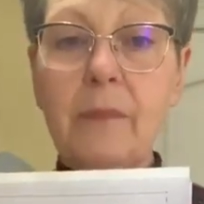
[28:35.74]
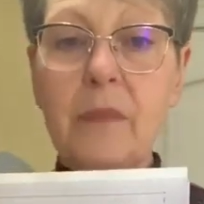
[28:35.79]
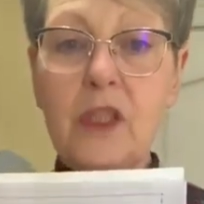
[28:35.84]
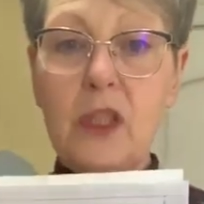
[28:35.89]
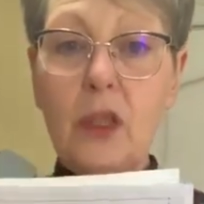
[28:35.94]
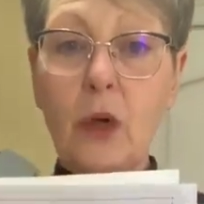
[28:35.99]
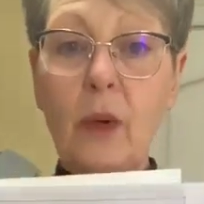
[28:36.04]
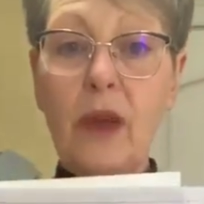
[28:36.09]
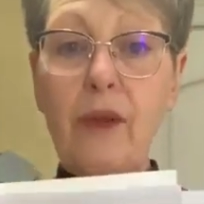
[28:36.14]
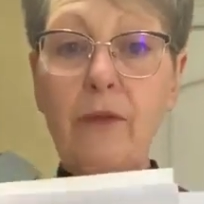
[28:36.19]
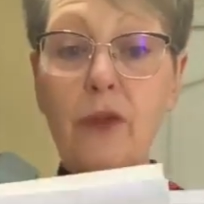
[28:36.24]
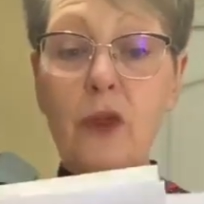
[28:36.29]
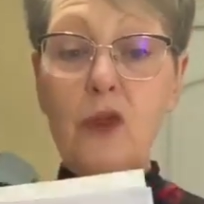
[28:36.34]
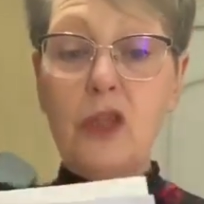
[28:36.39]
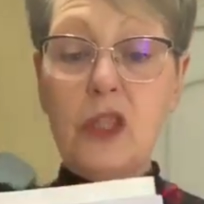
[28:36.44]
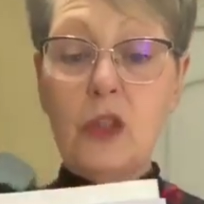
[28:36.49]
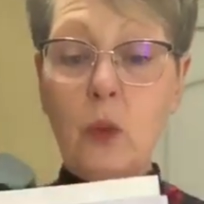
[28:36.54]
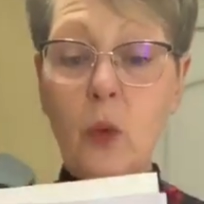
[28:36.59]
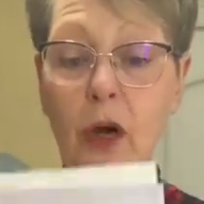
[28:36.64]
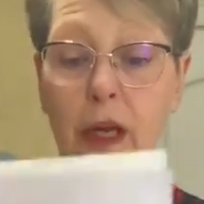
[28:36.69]
So if you
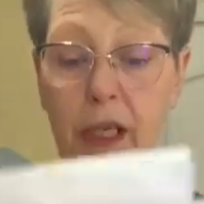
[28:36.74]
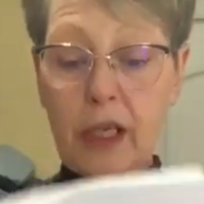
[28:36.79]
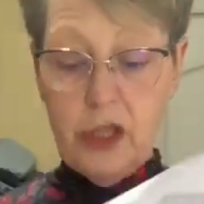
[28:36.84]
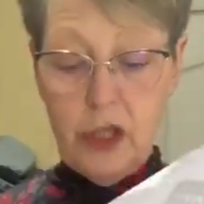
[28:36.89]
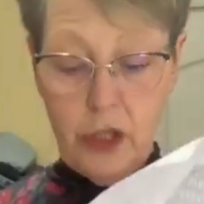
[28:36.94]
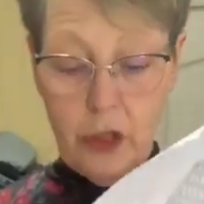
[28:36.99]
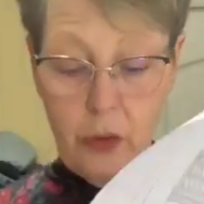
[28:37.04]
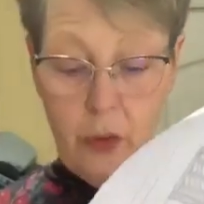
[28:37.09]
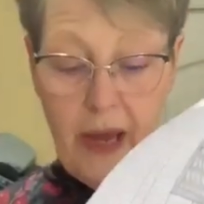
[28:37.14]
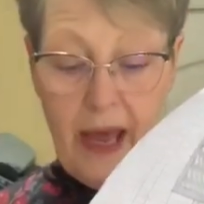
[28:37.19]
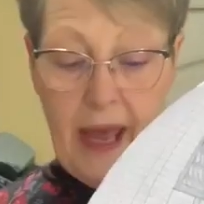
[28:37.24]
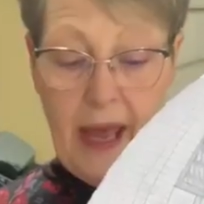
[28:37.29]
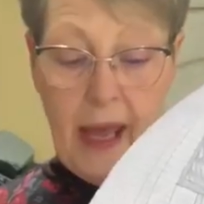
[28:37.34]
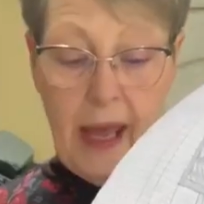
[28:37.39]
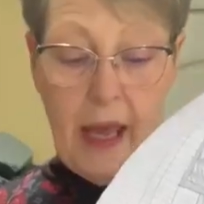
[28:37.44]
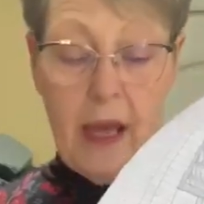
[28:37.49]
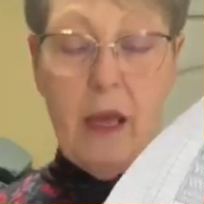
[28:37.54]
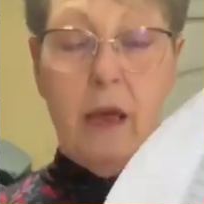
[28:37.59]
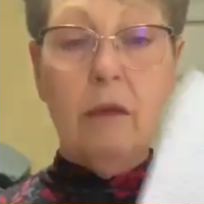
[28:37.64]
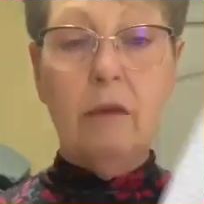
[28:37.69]
just want to do
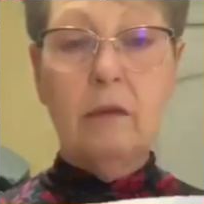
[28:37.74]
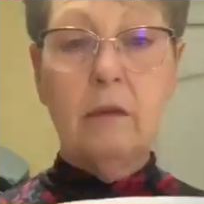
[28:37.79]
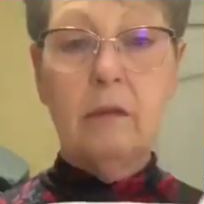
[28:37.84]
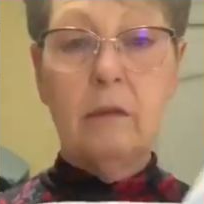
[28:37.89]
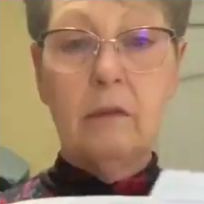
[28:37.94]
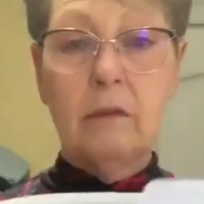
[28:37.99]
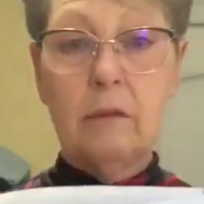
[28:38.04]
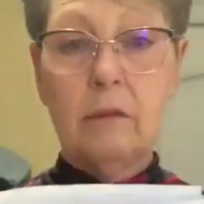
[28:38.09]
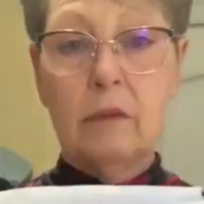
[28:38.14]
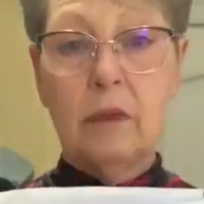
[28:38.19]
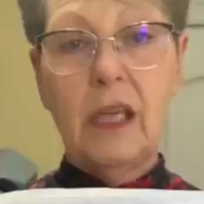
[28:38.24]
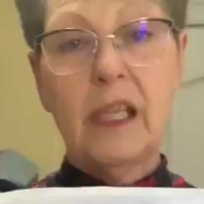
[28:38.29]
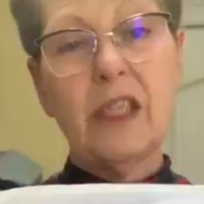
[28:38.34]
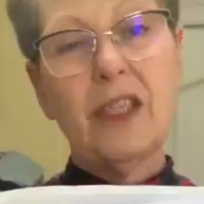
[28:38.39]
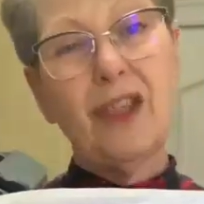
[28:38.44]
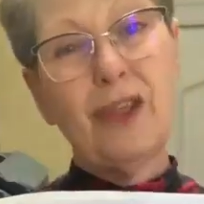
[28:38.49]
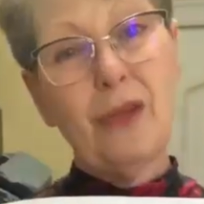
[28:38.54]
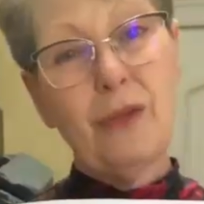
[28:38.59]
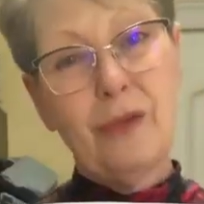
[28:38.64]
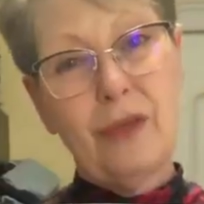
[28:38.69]

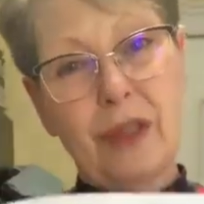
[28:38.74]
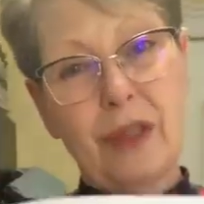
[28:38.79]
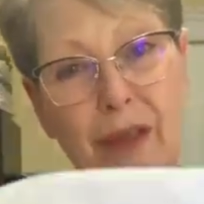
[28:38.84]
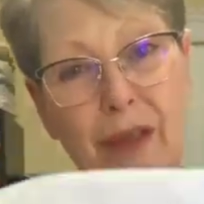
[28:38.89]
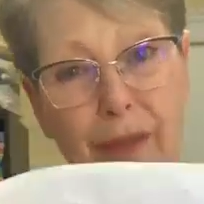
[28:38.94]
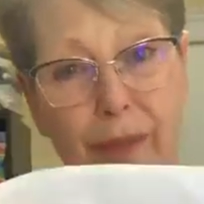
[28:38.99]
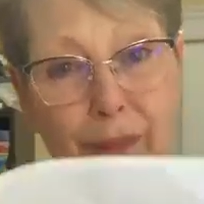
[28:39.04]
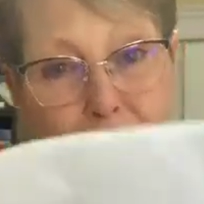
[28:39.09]
excuse the